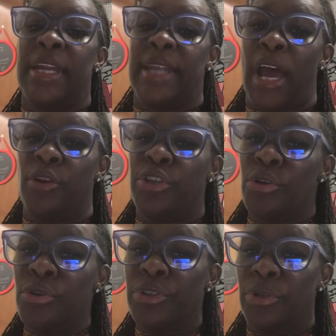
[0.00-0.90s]
Now,
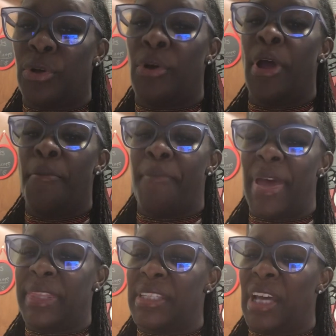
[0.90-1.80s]
usual
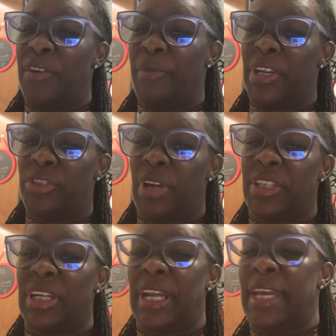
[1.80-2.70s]
methods of administration